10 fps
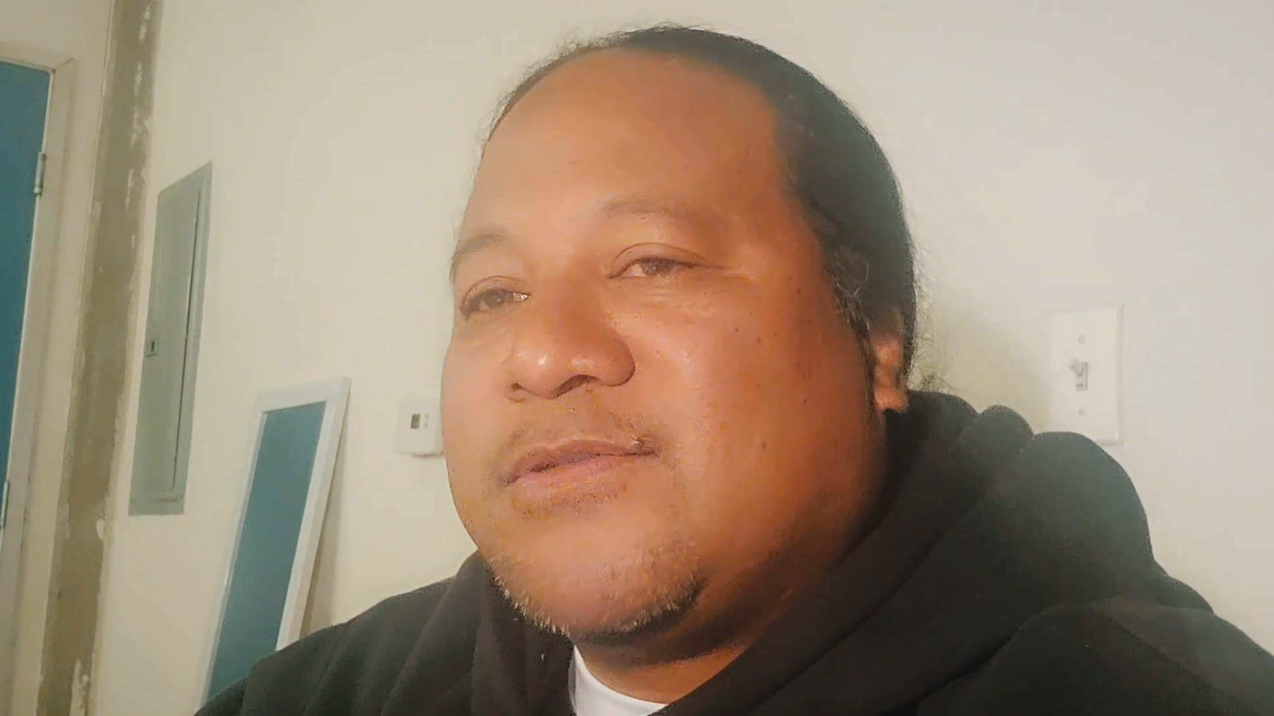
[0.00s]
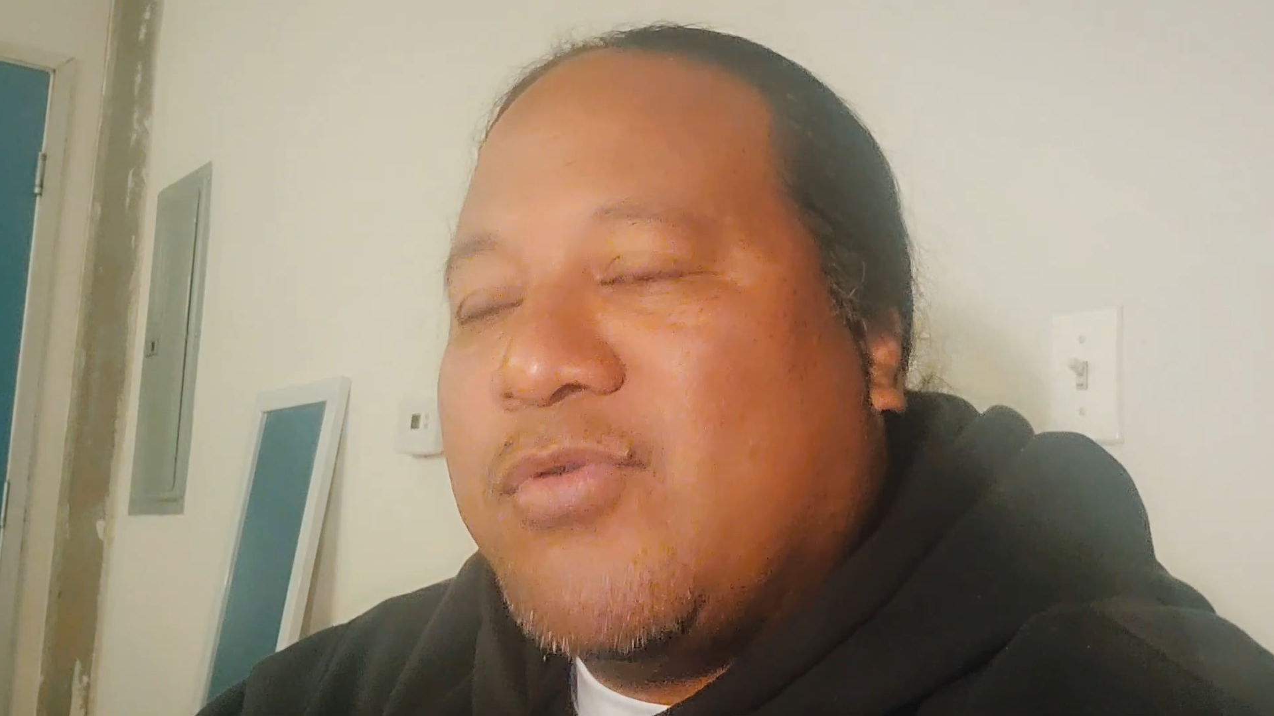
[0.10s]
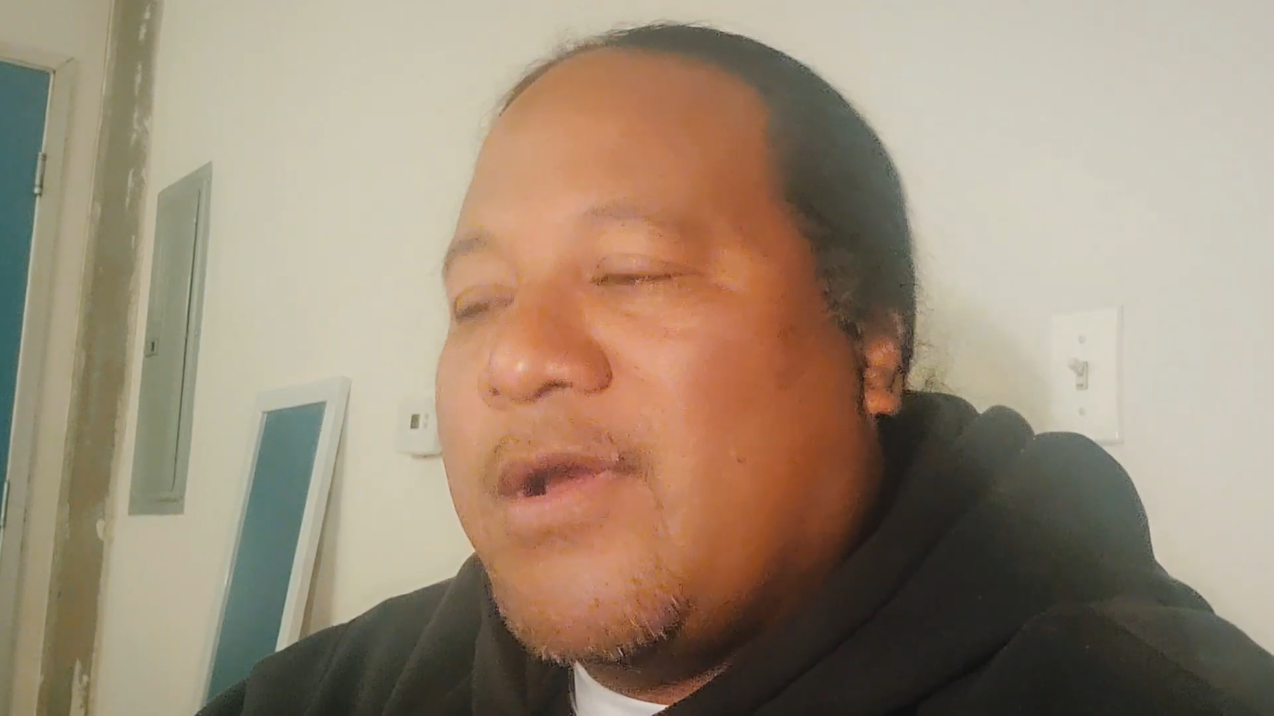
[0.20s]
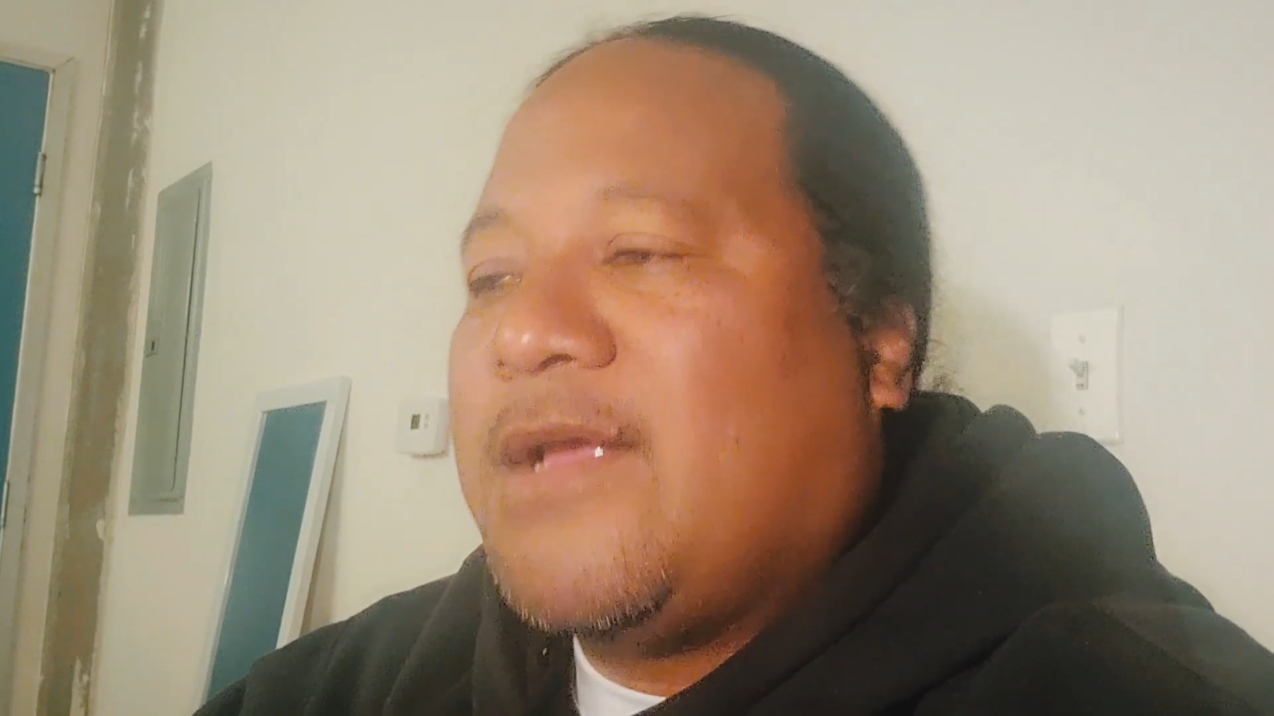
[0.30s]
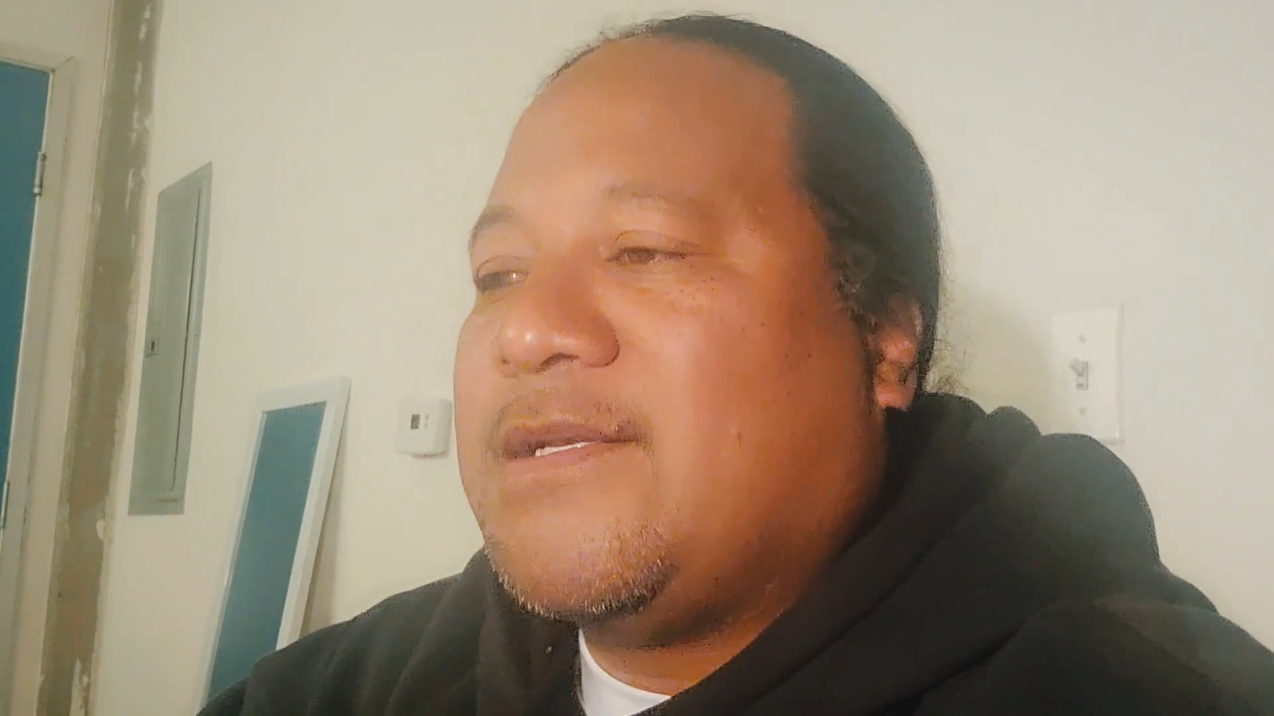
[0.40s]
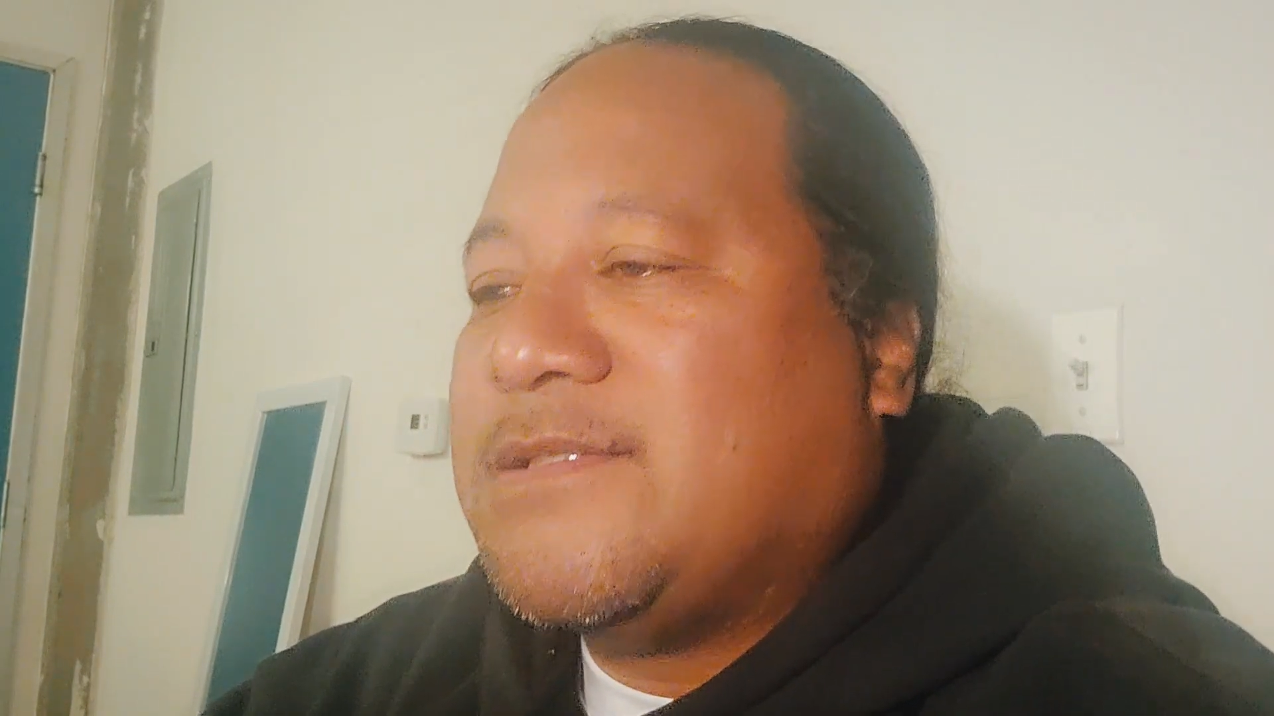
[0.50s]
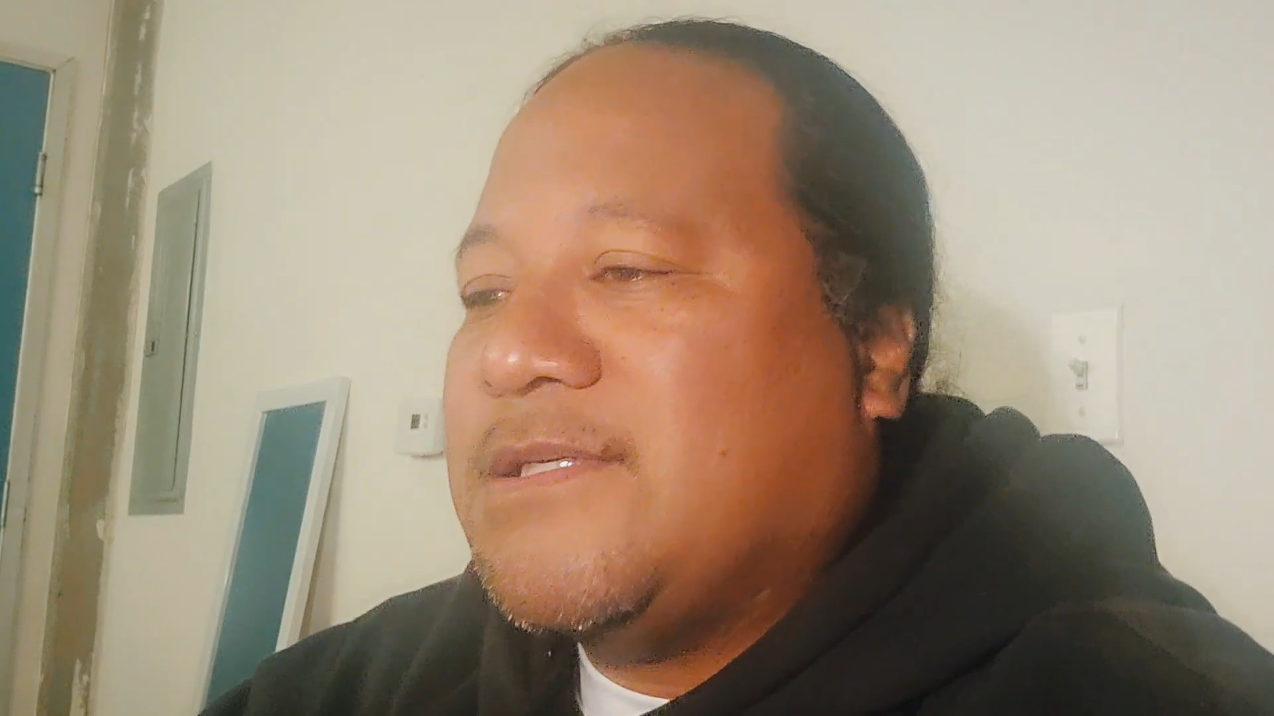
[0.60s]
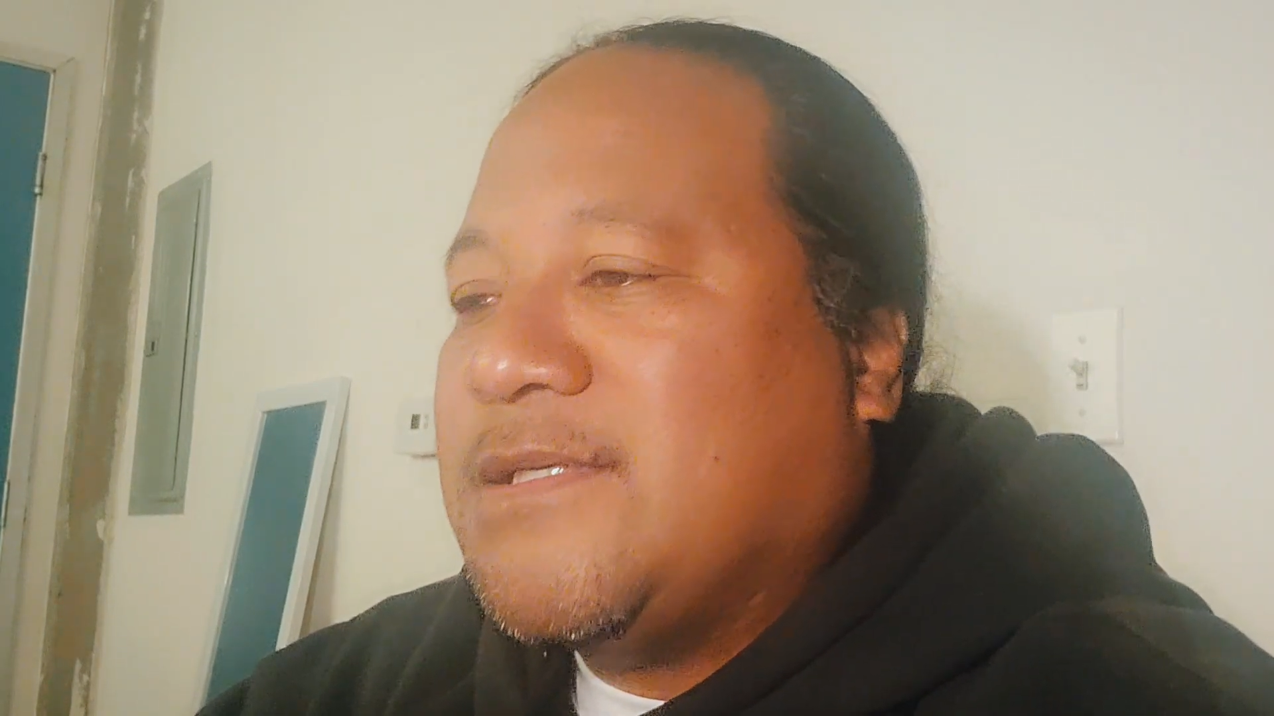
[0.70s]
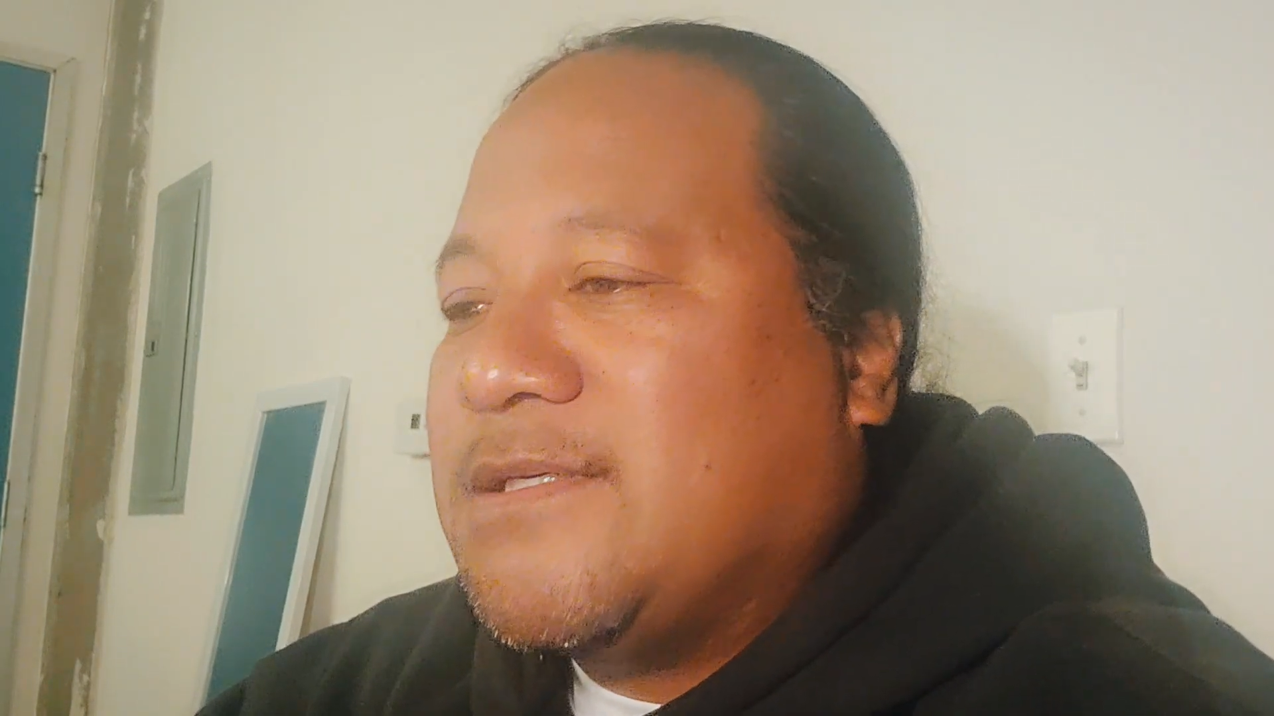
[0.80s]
crazy.